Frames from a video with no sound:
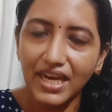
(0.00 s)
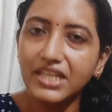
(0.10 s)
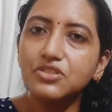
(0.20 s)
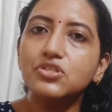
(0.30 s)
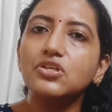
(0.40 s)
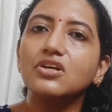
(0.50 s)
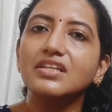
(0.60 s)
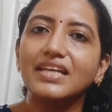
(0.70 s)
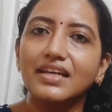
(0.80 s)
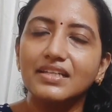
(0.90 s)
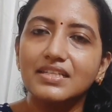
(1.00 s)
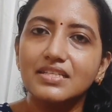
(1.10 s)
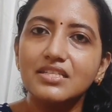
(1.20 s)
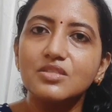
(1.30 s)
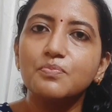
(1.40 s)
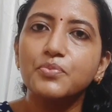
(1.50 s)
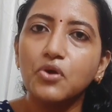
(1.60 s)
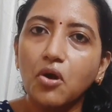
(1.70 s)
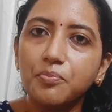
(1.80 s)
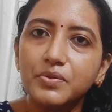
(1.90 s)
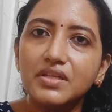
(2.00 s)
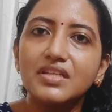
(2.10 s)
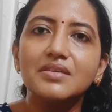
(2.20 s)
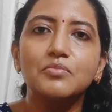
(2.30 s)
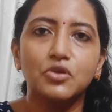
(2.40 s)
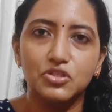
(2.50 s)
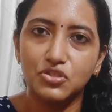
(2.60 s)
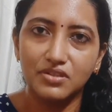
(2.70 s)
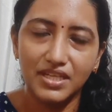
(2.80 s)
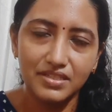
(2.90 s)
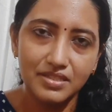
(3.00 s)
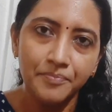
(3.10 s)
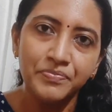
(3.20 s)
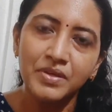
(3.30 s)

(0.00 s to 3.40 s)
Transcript: ensure that it is properly moisturized,